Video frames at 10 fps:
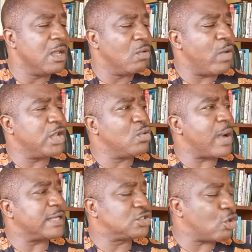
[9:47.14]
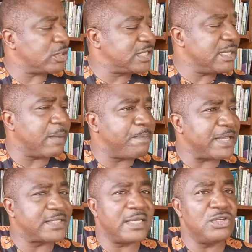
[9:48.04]
when you are touching the
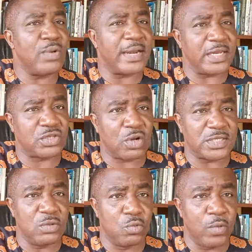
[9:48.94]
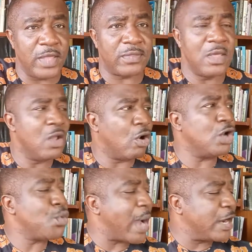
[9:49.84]
person you are discussing with, or
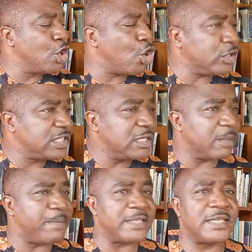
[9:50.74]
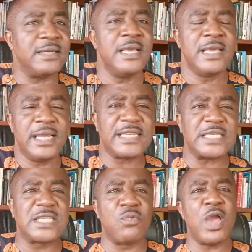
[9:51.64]
you are nudging the person, it
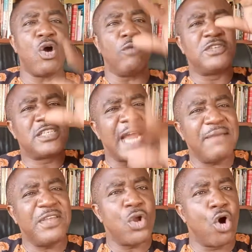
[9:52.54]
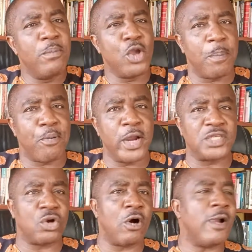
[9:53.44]
has a way of driving home your point
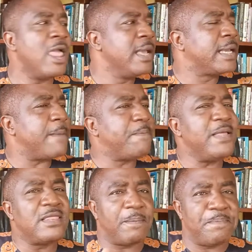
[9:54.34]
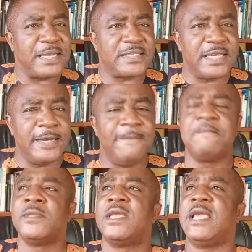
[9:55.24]
or keeping the person
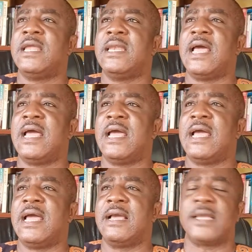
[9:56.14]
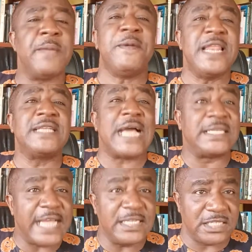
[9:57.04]
in, keeping it
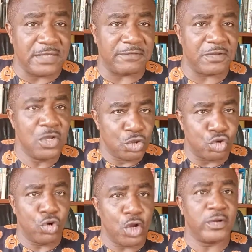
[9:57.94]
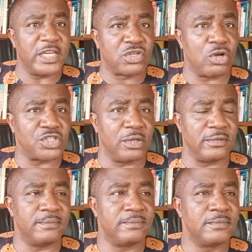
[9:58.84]
attentive to your discussion.
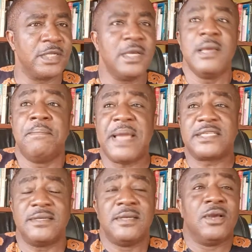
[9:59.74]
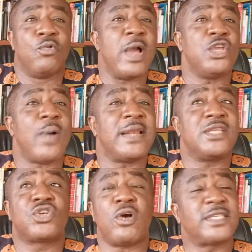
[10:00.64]
But when you are
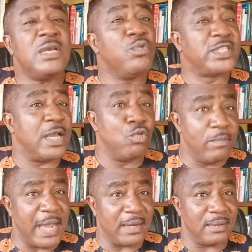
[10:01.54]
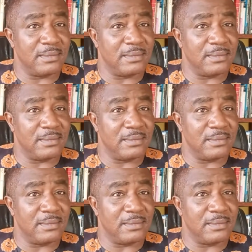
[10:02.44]
discussing with a woman